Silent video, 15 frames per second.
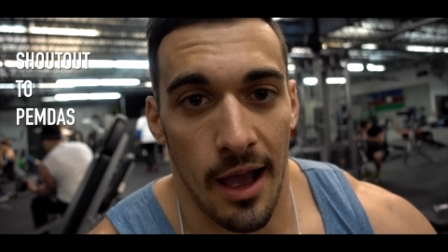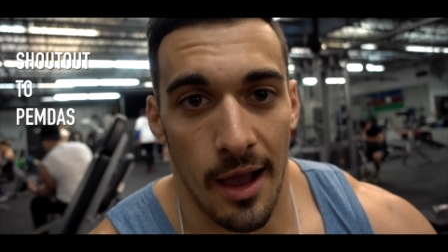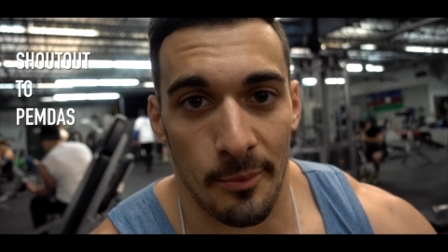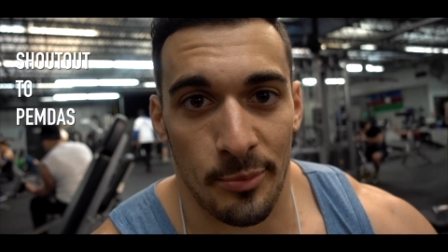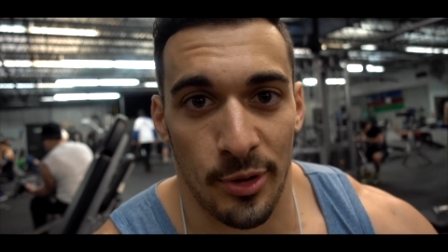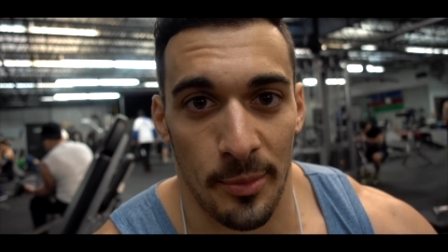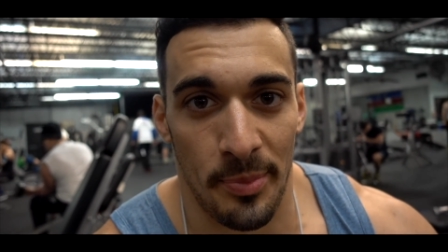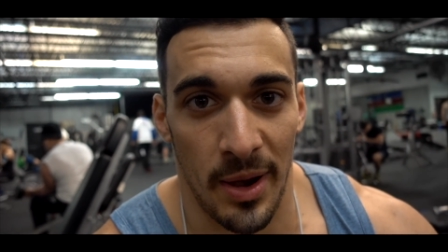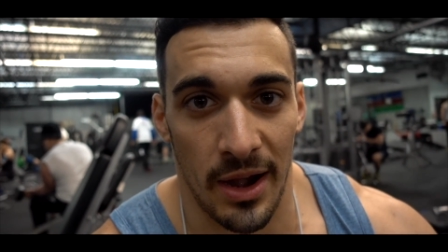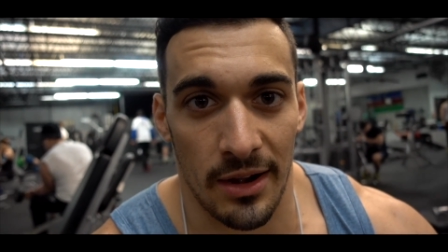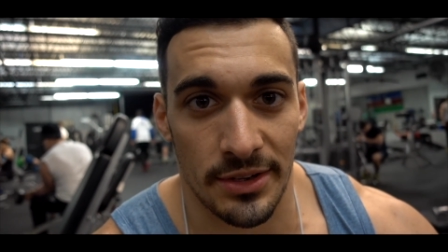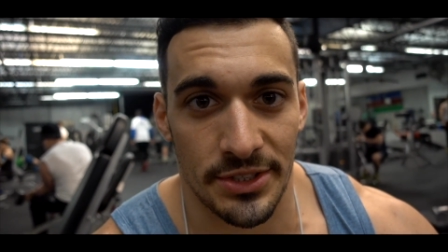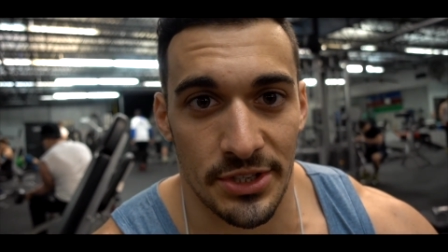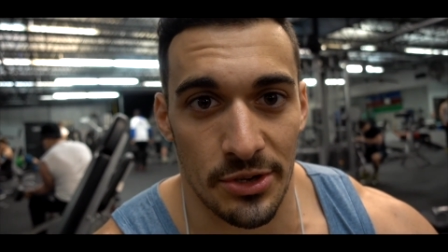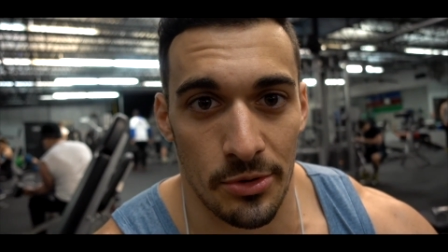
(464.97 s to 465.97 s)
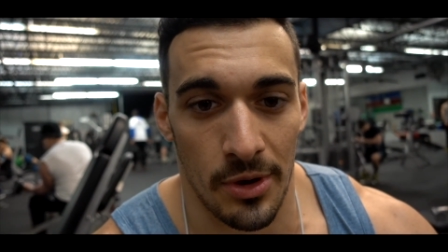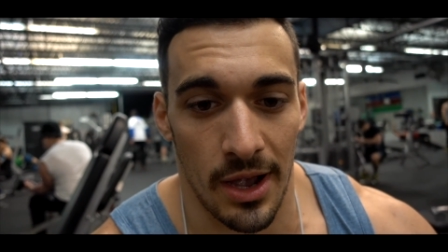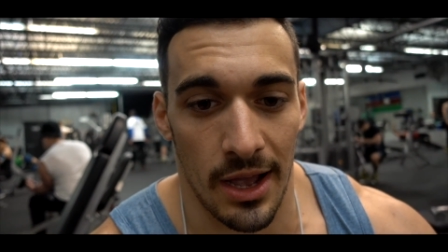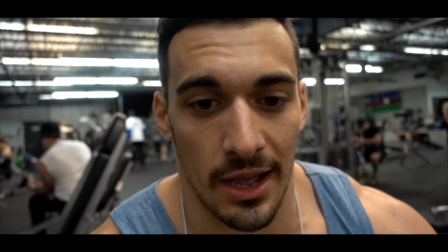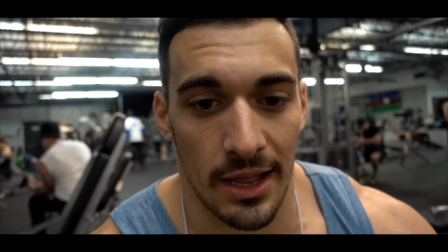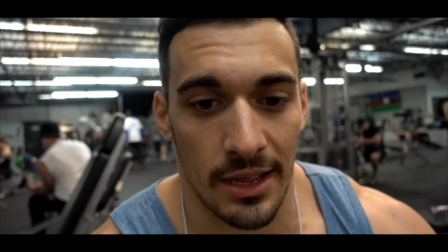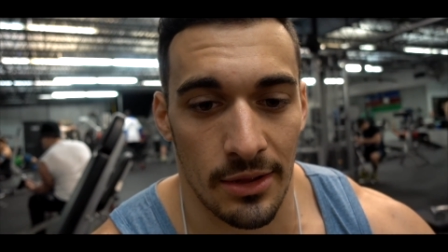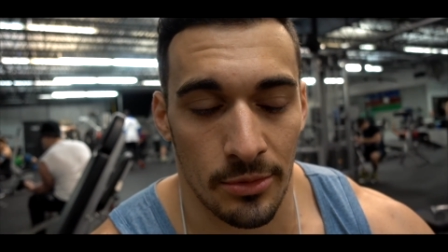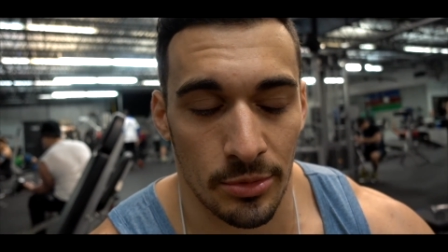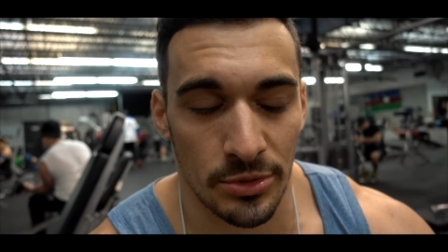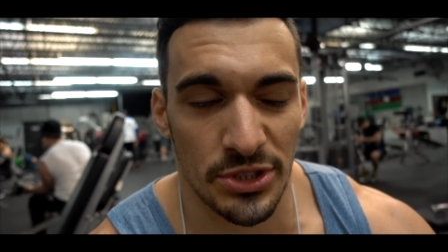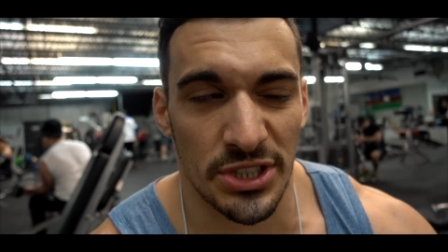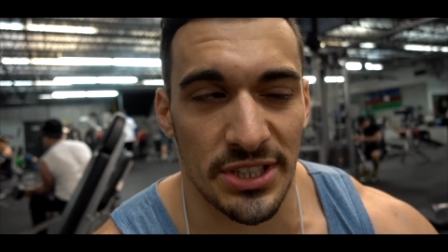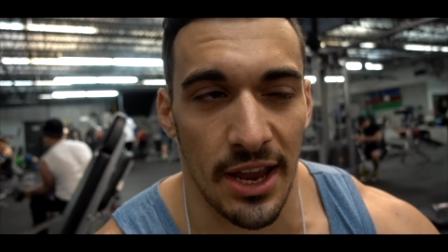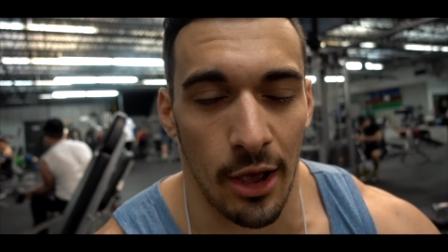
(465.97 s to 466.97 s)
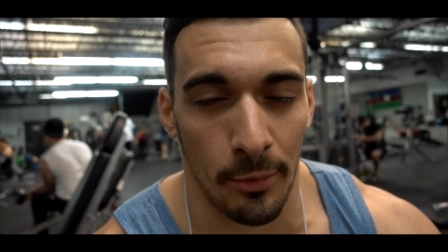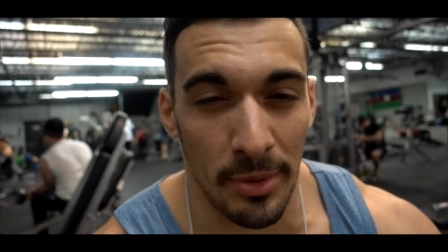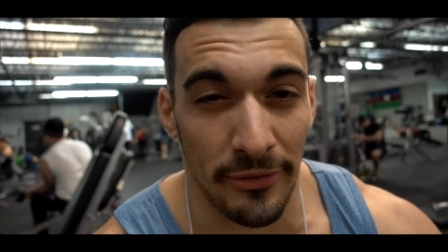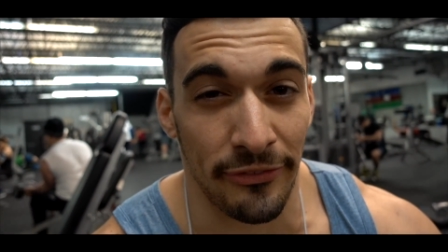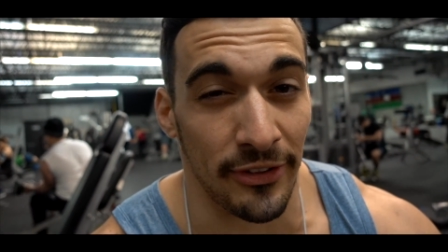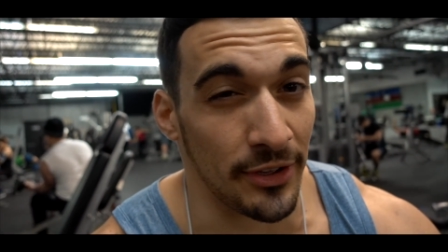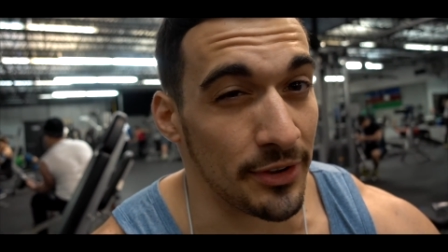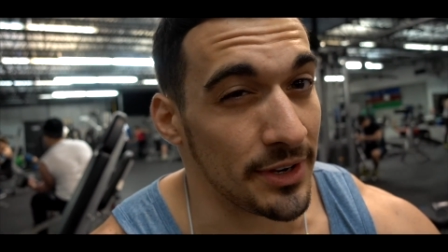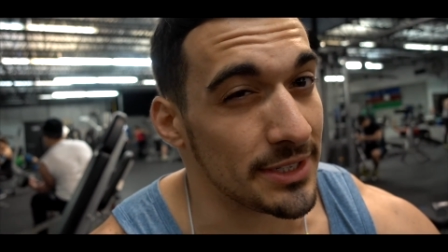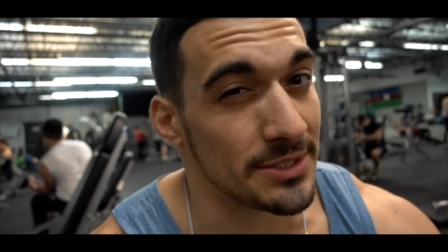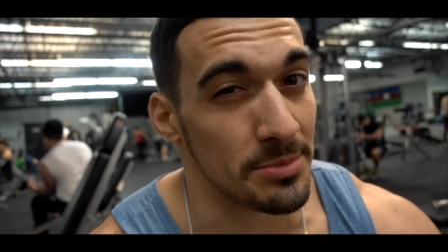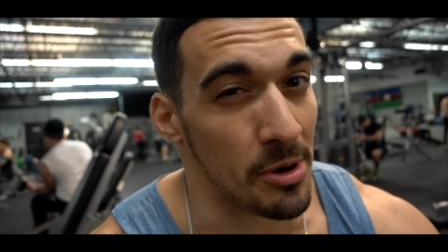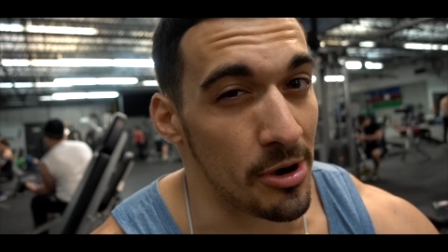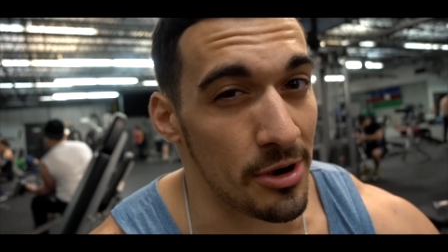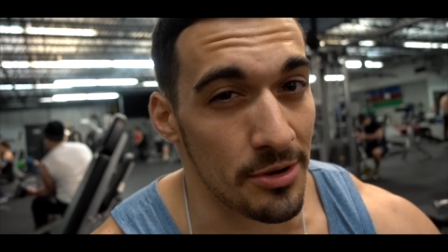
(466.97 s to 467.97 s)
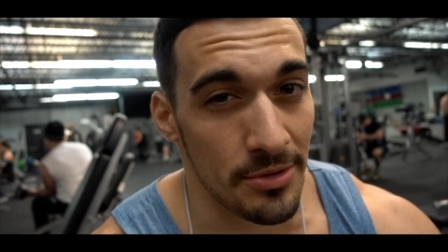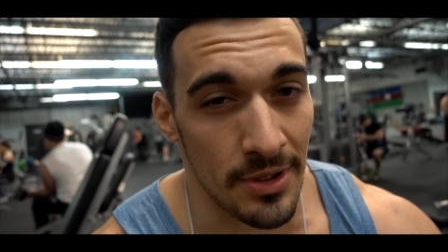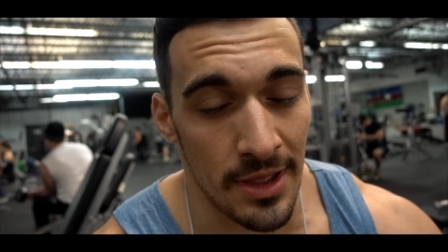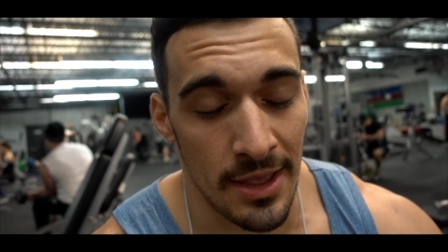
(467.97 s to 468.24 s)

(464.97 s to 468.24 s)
I'm prepared to, uh, we'll just say I'll be feeling it tomorrow.